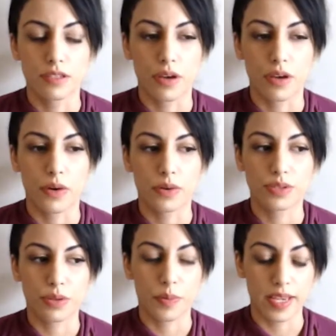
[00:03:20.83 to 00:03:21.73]
So
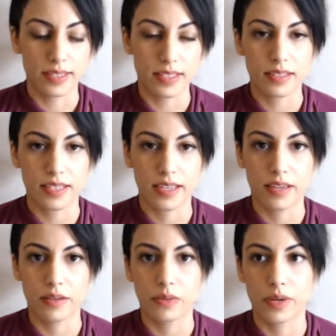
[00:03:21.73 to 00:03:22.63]

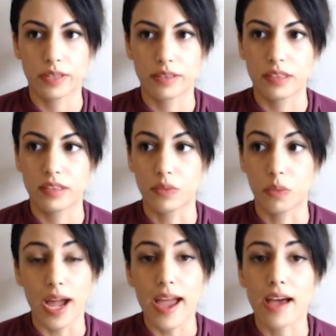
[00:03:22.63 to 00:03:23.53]
basically what the
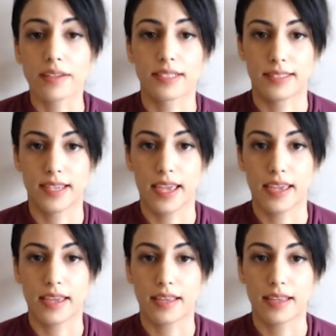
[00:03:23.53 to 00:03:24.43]
White House is
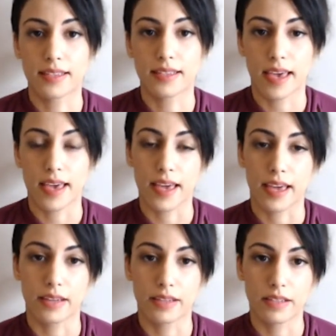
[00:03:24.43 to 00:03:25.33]
saying is
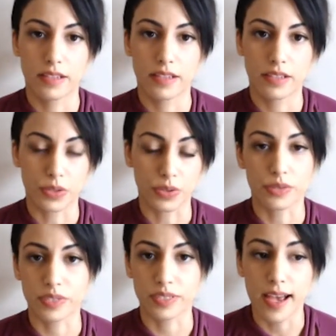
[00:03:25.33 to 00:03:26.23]
that Shulkin
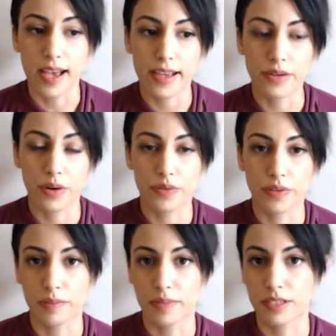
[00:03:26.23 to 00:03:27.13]
resigned over
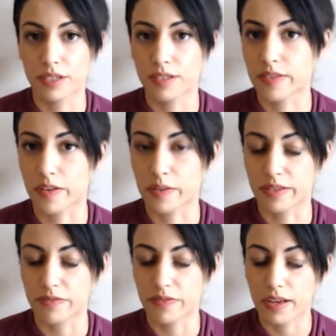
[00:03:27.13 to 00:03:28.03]
the misuse of
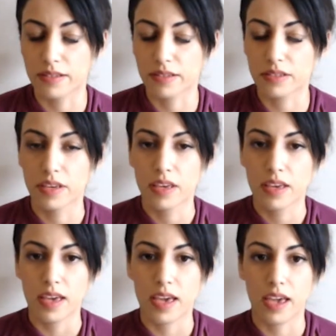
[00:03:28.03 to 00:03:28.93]
government funds.
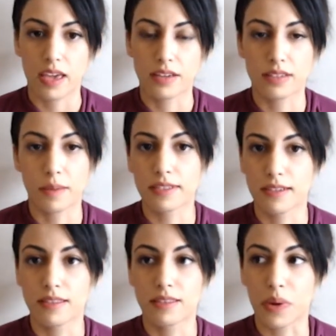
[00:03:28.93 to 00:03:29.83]
And to some
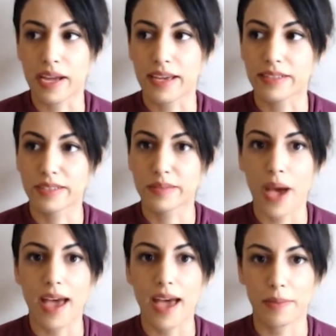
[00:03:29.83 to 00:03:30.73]
extent, the White House is
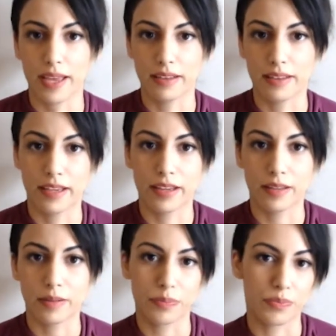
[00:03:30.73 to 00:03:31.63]

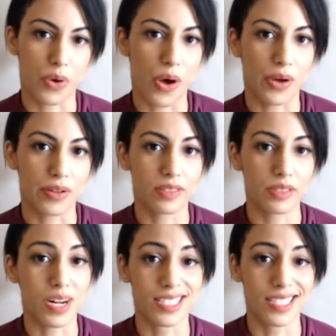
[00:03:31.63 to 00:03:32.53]
backpedaling on the
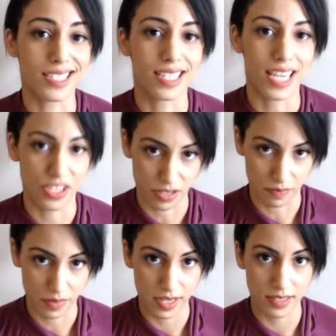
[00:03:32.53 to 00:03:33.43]
resignation
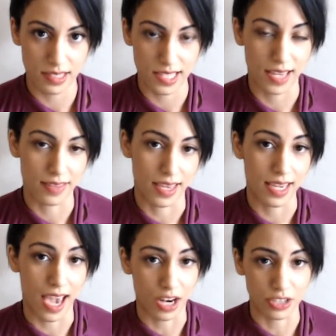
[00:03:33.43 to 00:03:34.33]
piece, saying that
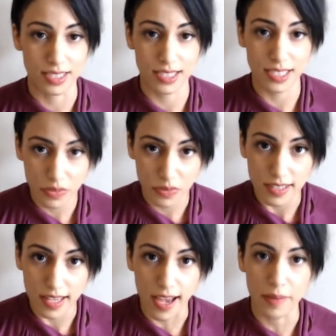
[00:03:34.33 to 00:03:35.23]
he actually didn't
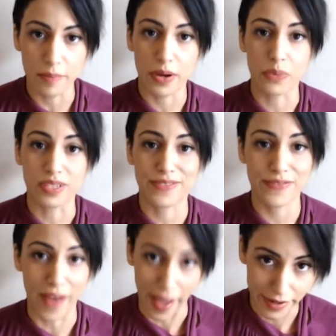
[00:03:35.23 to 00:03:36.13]
resign but was
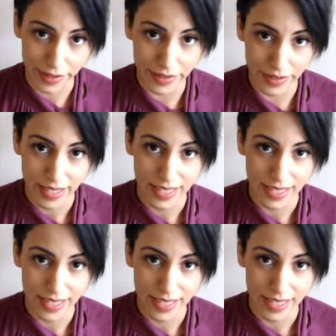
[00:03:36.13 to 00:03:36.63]
fired